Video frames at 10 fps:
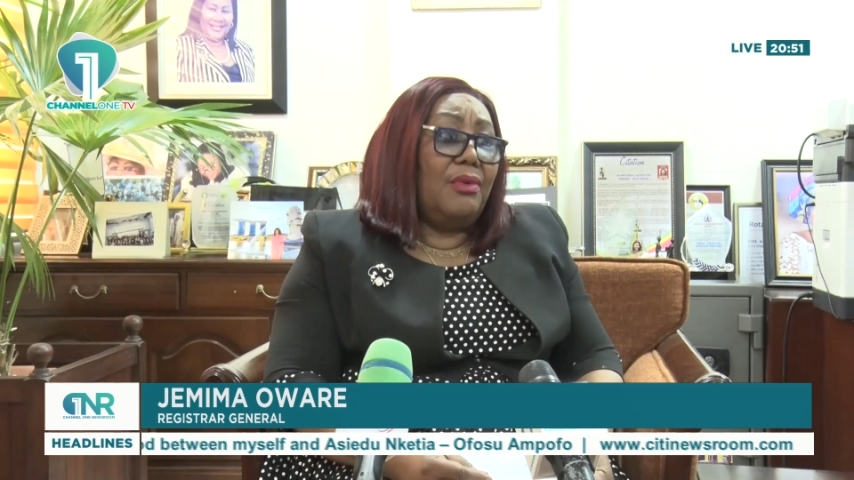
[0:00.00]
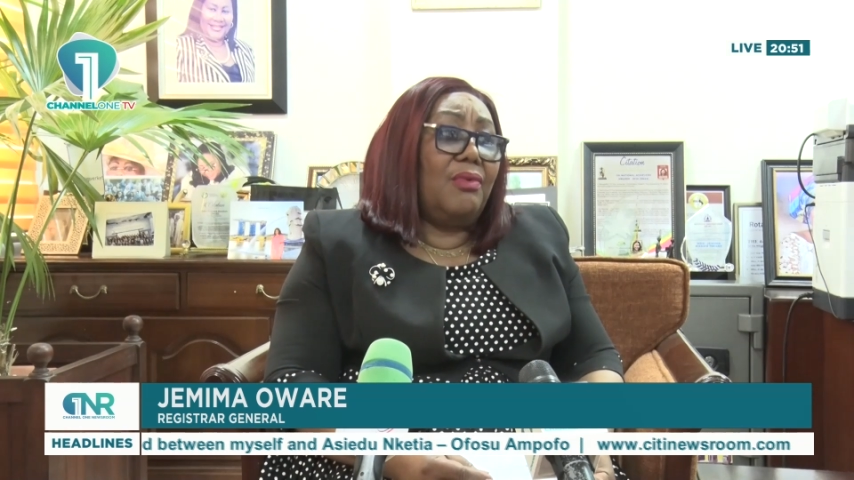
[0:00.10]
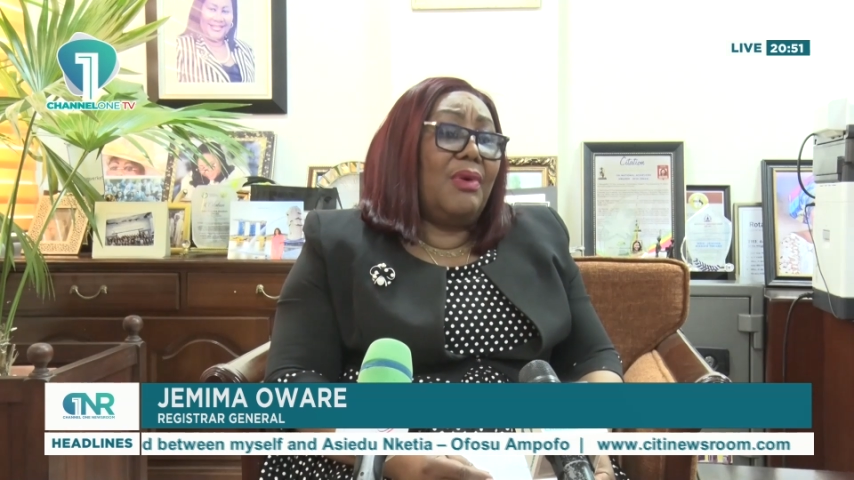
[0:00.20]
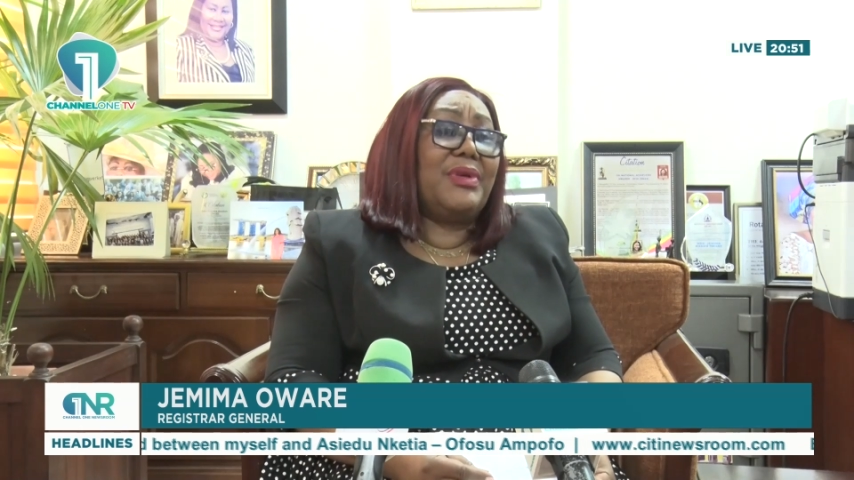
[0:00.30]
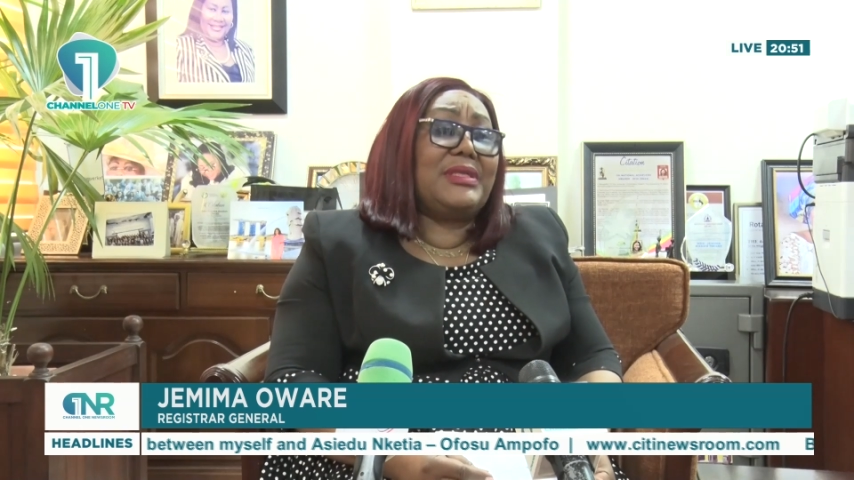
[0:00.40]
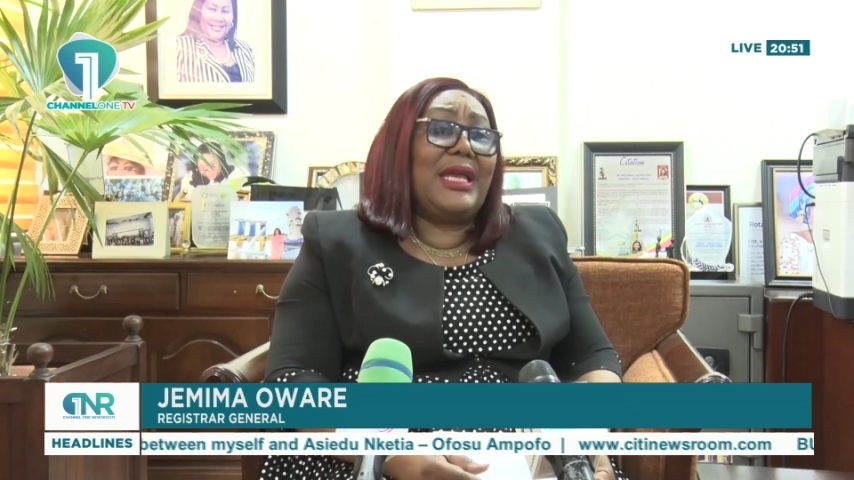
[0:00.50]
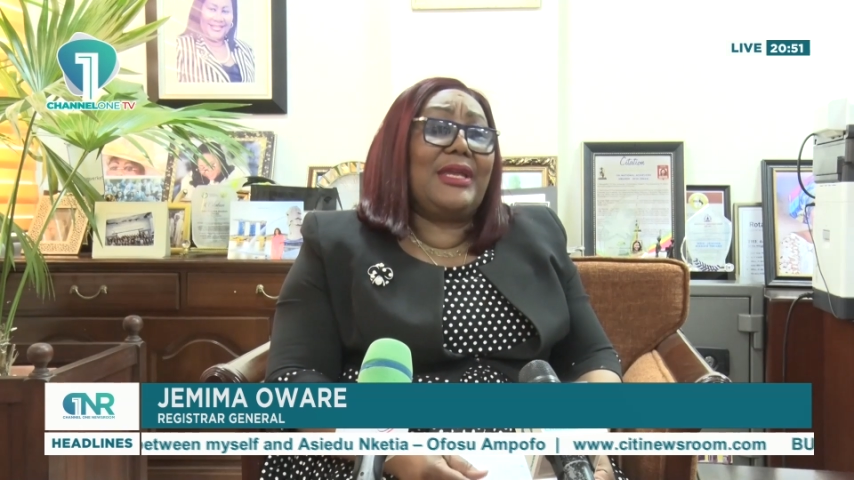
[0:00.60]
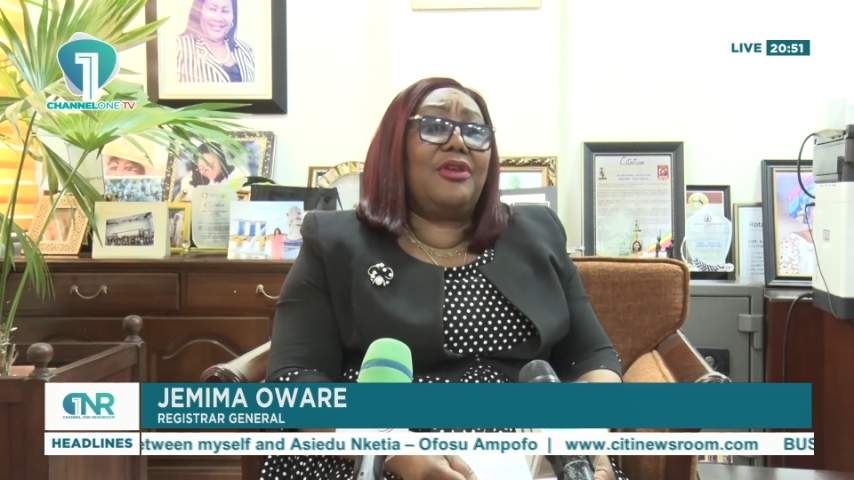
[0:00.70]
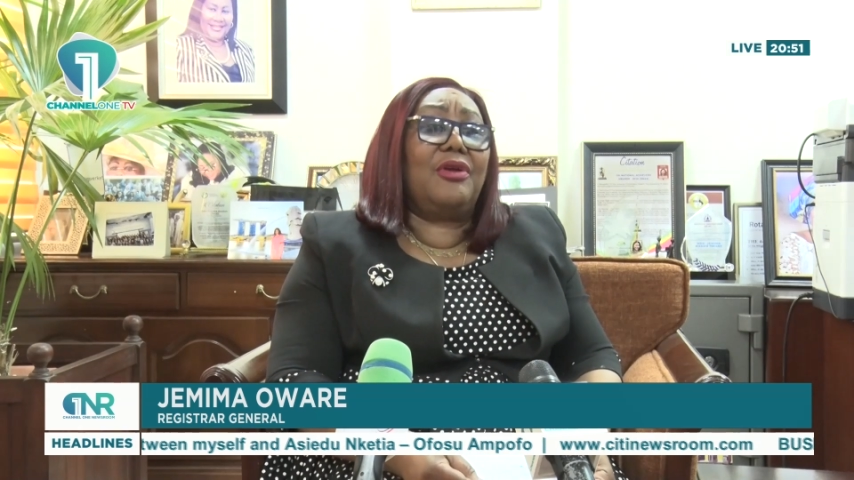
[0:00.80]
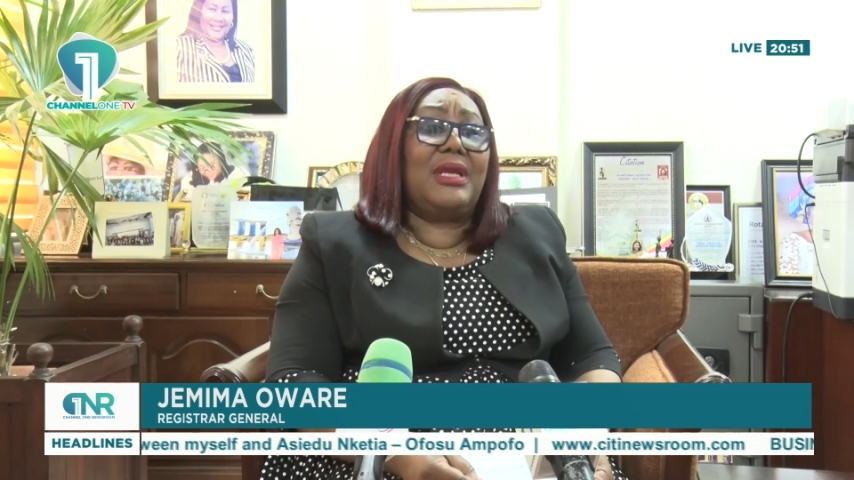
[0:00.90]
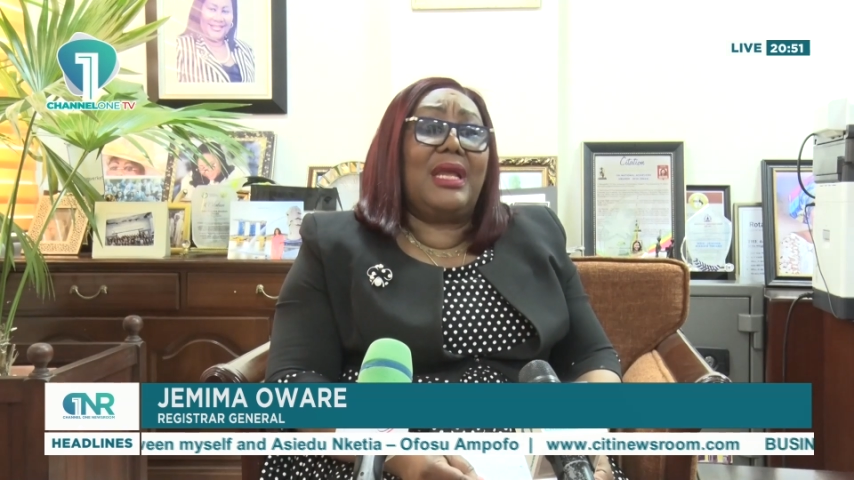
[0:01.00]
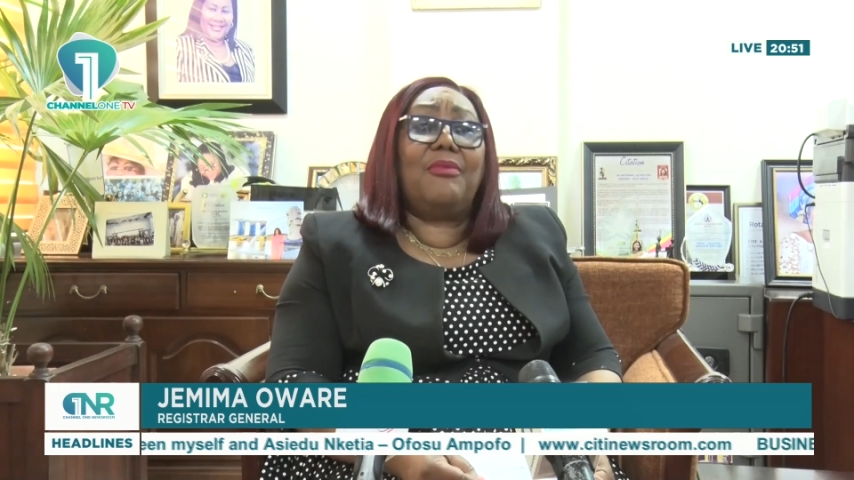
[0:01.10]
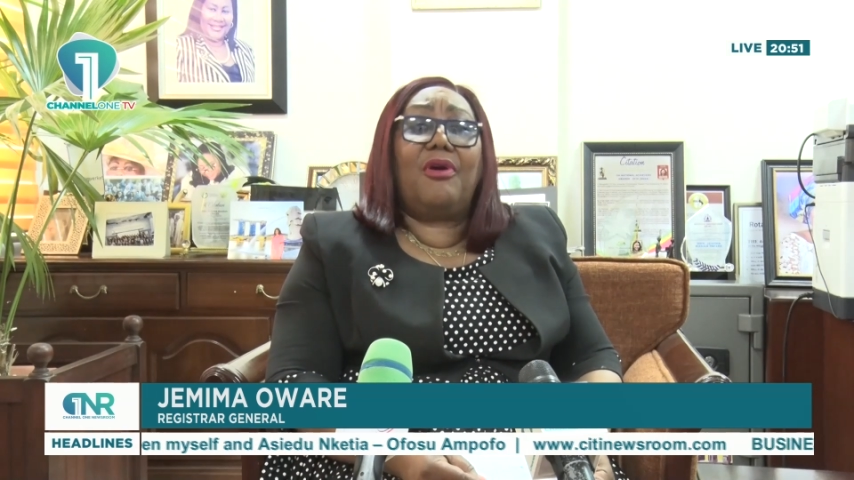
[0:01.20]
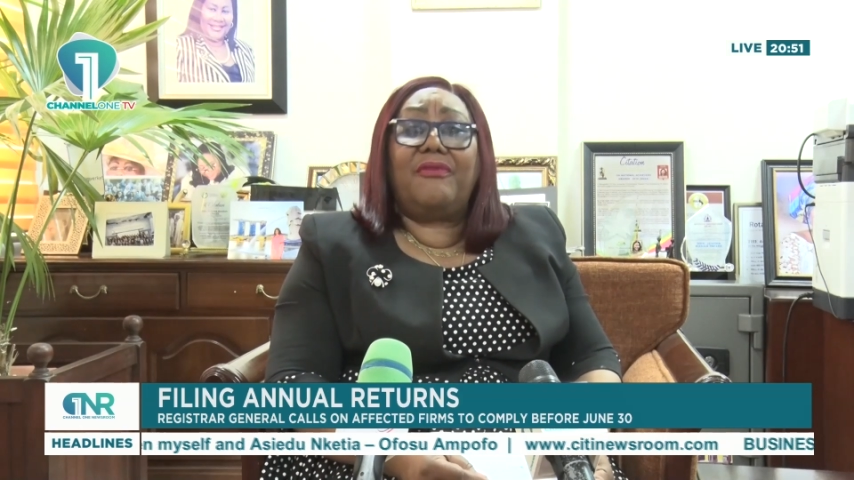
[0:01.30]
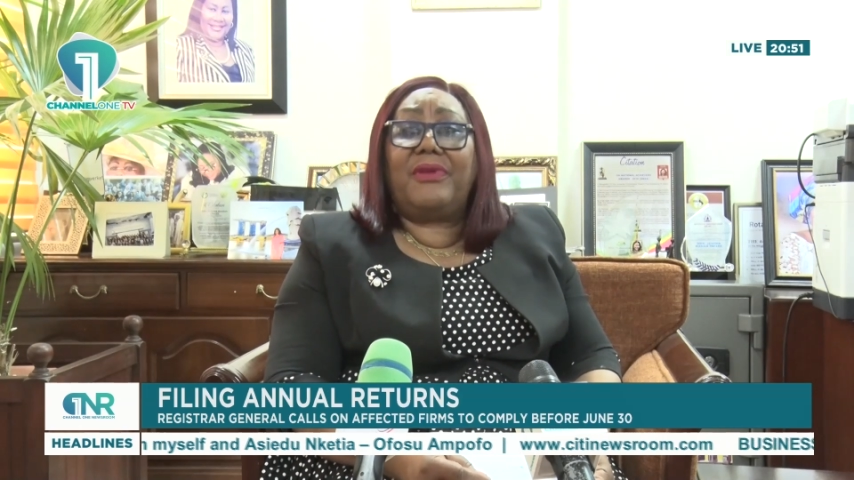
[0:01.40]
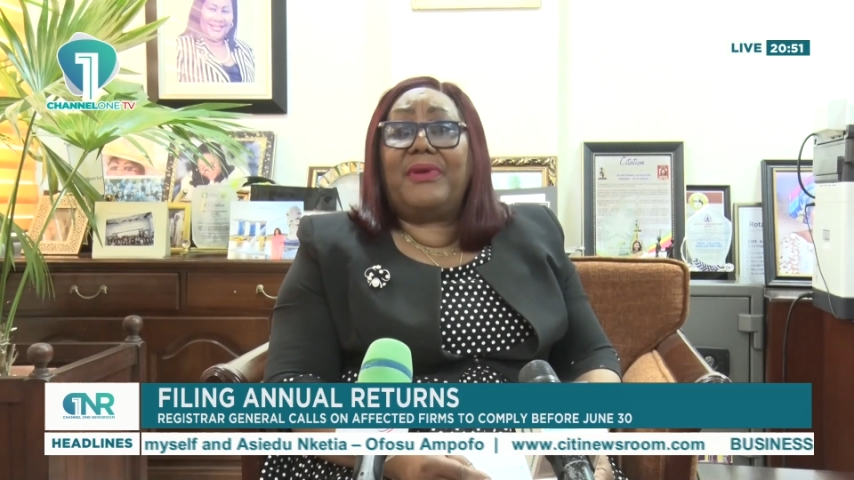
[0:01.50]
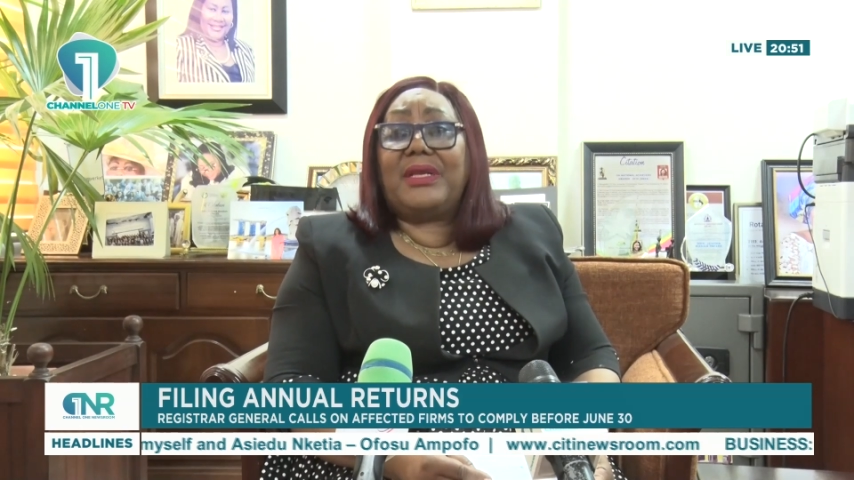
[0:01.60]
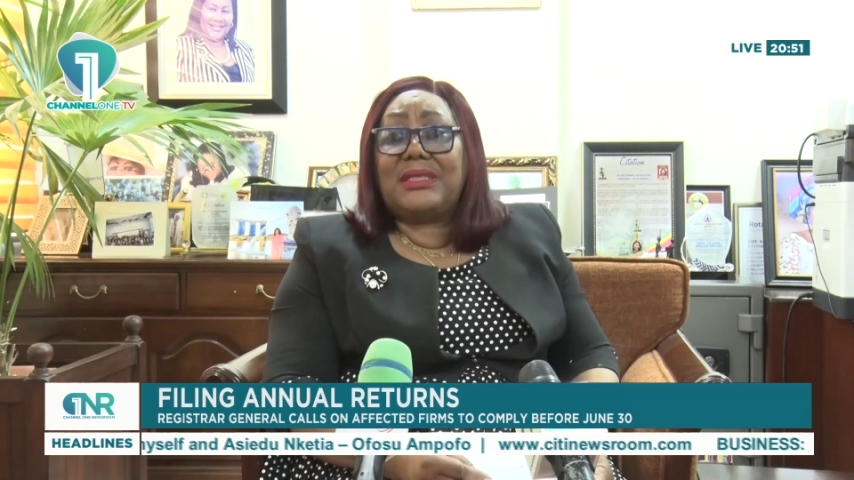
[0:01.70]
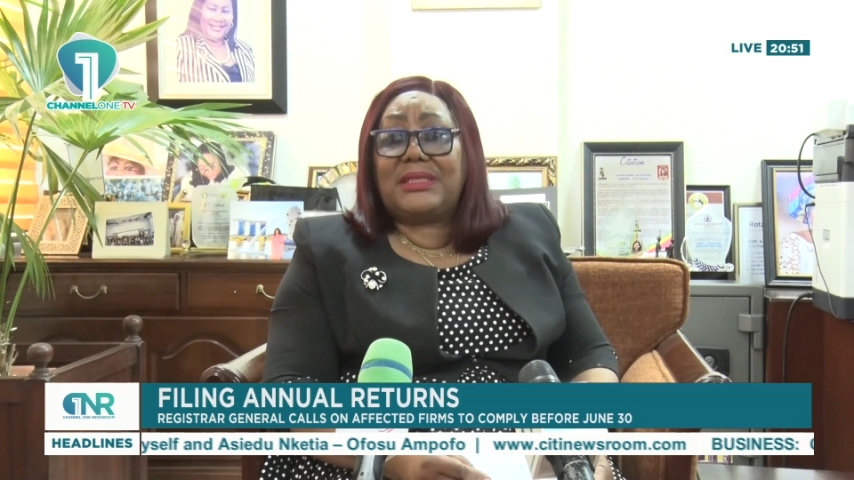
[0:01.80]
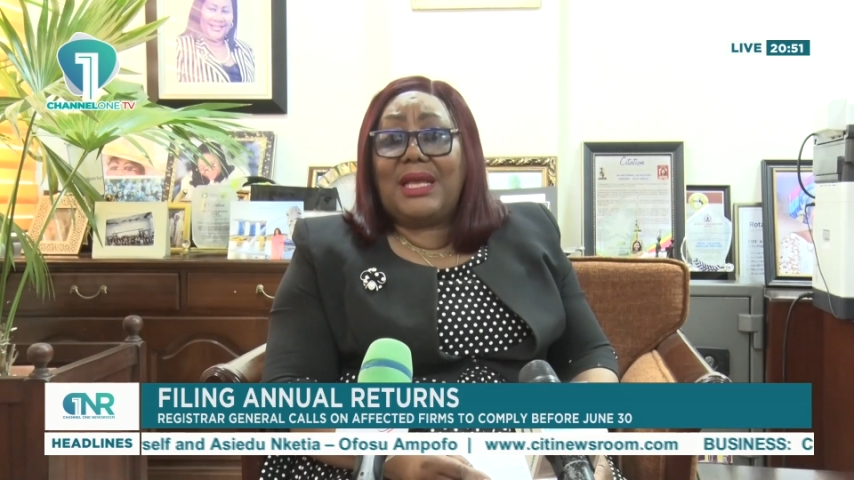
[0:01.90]
When we take your name off the
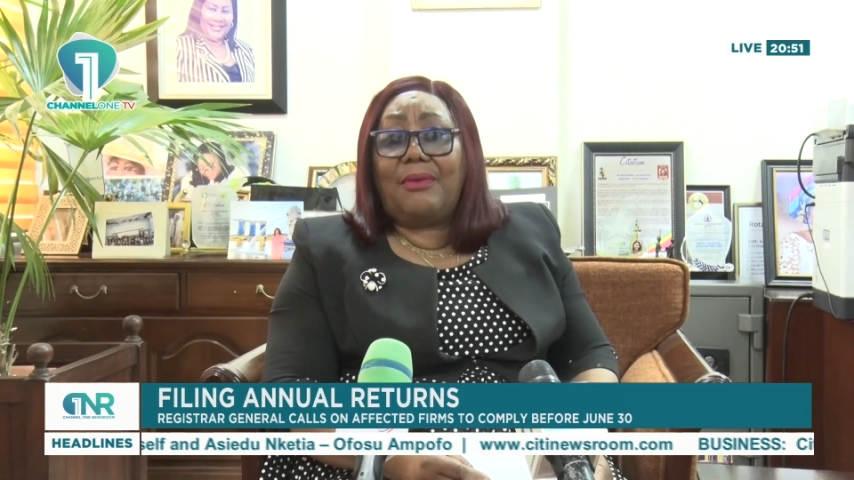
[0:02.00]
register,